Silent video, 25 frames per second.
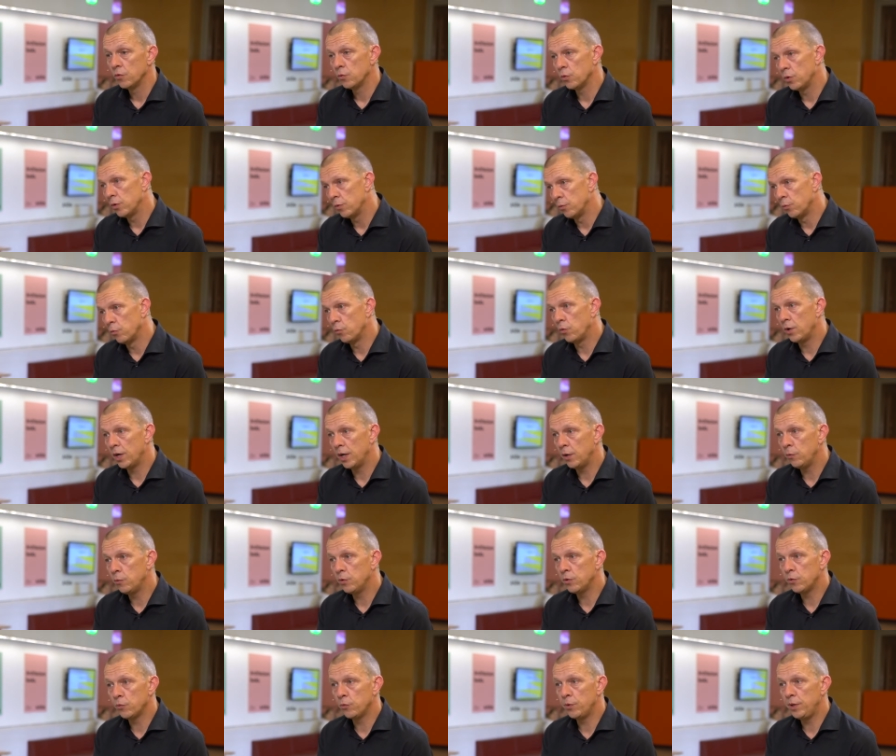Well, why
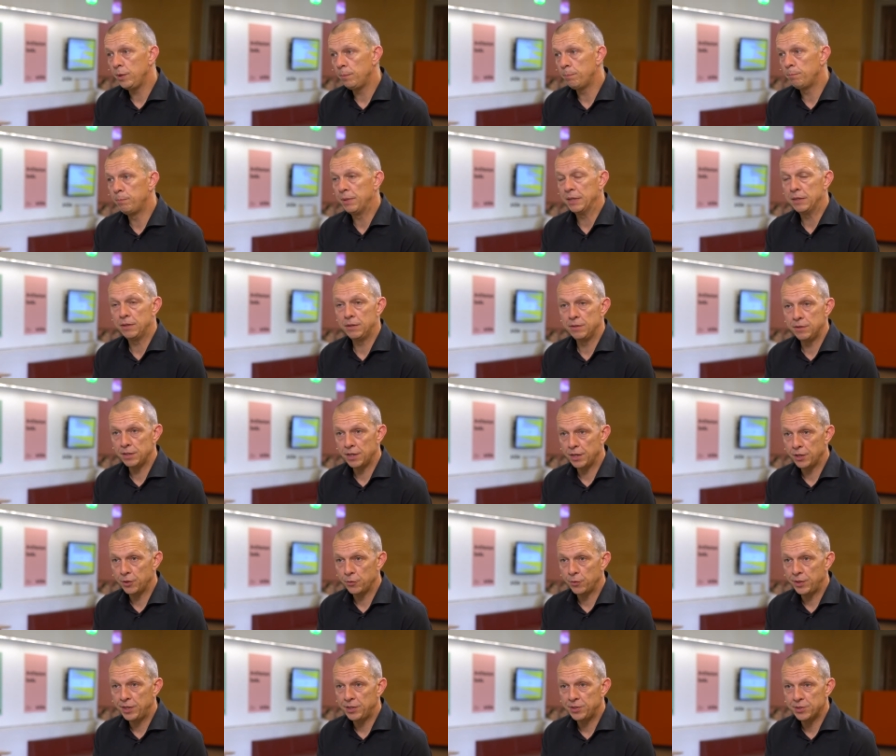would we build
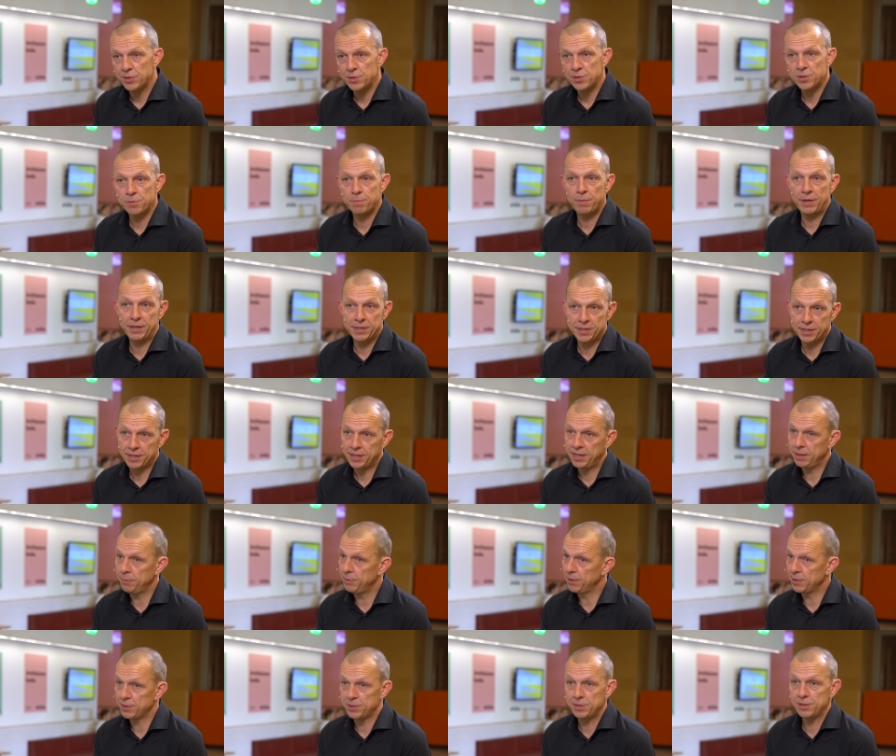nano-agents?
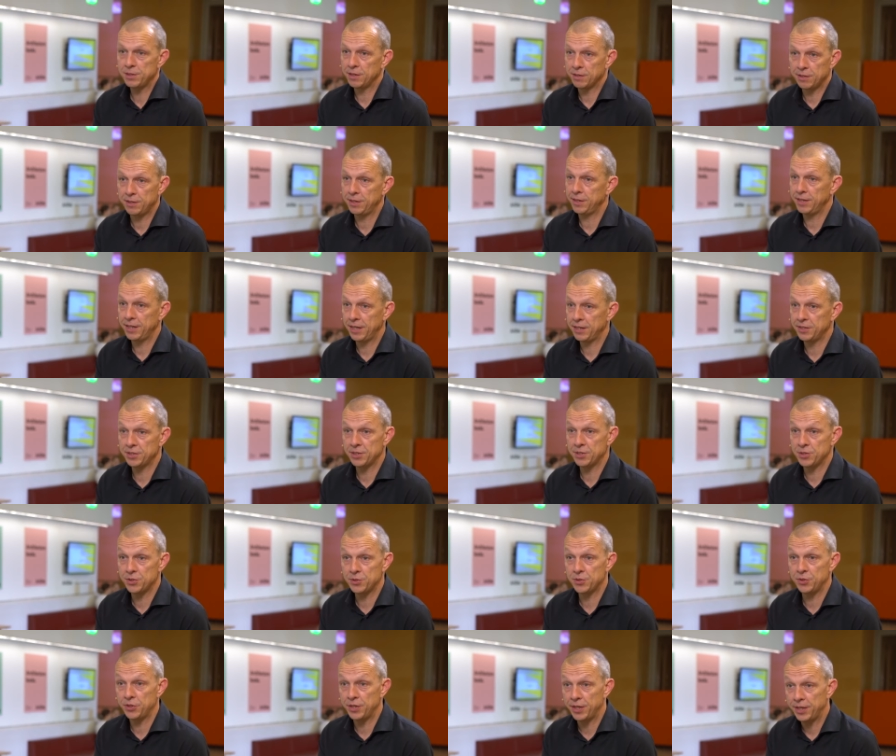Basically, because nothing
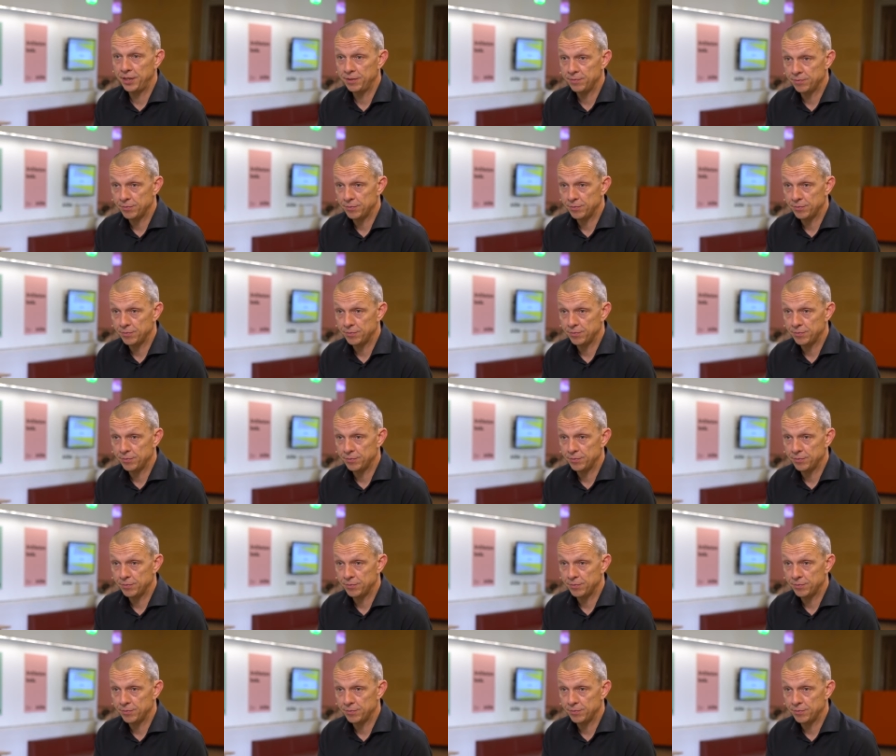exists today.